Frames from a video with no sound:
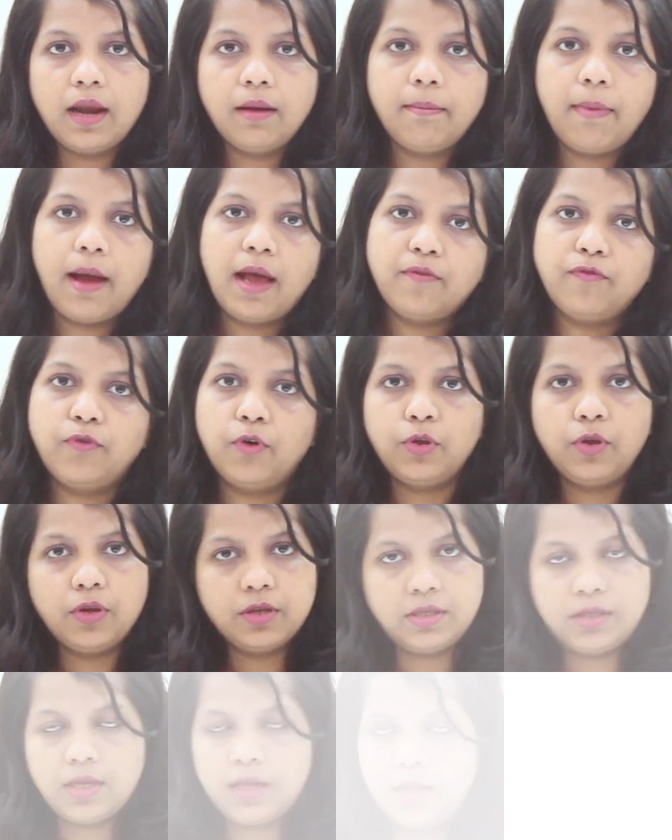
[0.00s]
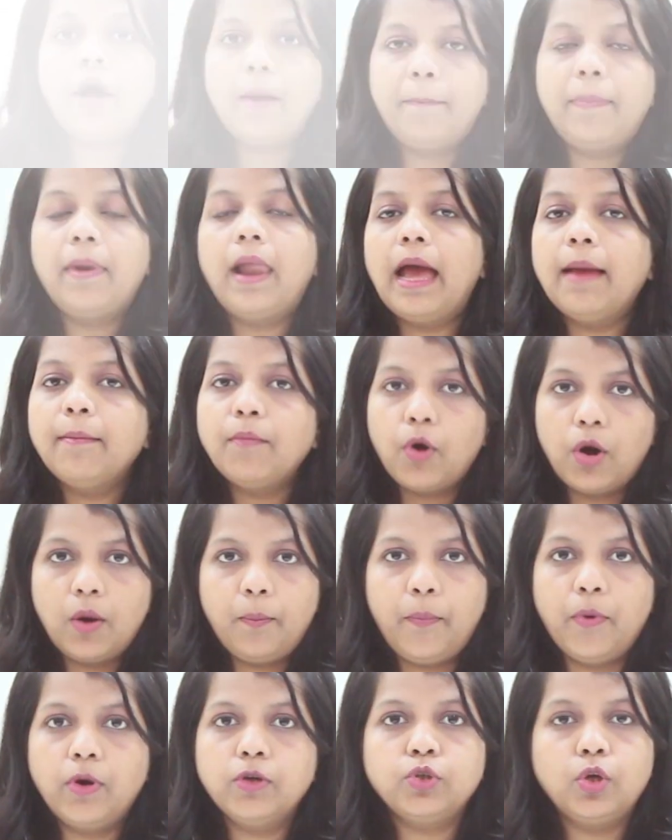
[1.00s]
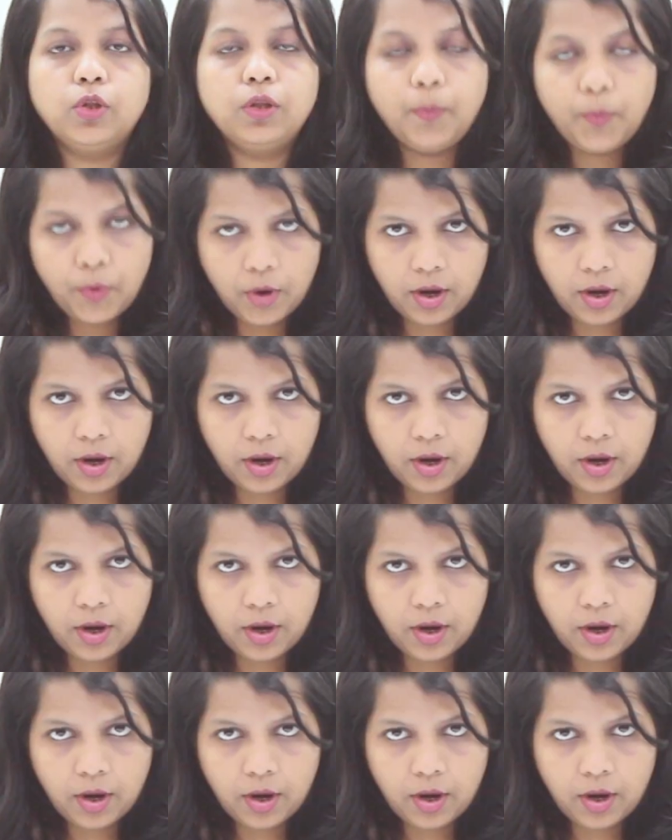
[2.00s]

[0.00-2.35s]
and buy for yourself. To apply Mod Podge on the